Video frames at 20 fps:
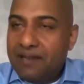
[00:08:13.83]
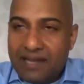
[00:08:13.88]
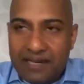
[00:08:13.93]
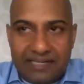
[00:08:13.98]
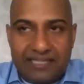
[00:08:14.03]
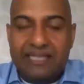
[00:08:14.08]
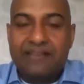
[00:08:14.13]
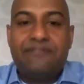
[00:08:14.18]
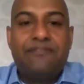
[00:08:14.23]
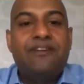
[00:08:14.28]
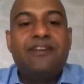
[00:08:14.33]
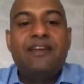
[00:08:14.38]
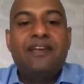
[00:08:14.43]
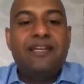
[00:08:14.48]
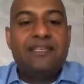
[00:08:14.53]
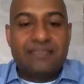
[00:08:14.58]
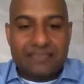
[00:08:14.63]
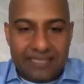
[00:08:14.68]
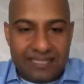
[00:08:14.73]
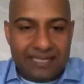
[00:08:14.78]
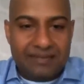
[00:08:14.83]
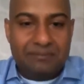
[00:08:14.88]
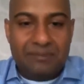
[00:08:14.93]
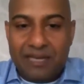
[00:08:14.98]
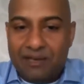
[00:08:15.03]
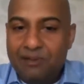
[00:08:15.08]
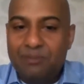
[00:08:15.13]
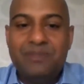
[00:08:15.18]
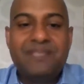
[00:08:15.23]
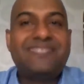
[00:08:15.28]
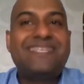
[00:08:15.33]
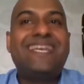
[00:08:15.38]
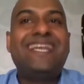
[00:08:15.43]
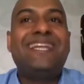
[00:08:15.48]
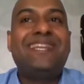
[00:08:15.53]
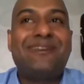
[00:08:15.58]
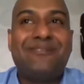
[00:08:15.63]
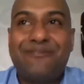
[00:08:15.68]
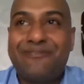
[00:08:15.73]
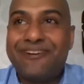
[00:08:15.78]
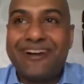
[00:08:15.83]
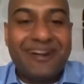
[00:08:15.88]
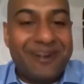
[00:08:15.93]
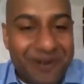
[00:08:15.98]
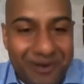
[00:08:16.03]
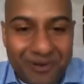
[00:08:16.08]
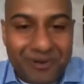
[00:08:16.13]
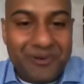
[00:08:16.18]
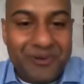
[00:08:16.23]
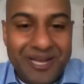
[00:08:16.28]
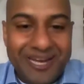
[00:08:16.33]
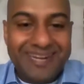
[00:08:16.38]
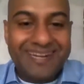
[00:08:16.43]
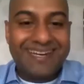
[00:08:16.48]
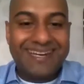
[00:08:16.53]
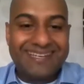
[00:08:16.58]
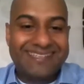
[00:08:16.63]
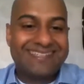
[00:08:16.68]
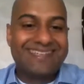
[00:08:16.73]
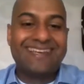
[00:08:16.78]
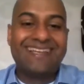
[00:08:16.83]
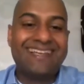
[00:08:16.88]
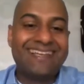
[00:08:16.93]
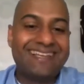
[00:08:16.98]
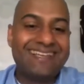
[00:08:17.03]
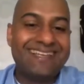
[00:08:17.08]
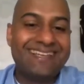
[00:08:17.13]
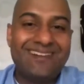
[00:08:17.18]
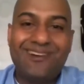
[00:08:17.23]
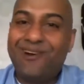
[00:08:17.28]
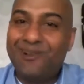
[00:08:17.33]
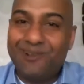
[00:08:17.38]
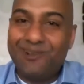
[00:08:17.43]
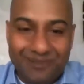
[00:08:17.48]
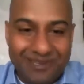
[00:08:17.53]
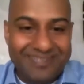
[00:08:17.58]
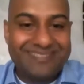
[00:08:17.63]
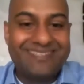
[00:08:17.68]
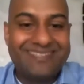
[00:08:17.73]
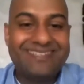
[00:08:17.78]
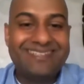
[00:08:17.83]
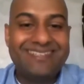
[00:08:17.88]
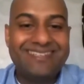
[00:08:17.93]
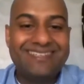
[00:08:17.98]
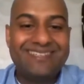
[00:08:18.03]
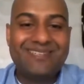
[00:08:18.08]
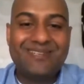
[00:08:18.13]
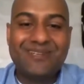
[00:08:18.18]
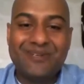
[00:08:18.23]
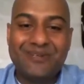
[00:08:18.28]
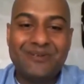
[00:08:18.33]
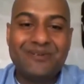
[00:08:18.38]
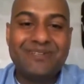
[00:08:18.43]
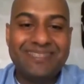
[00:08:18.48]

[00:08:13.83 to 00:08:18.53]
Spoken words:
I definitely turn up. I will be sitting in the front row and listening, always.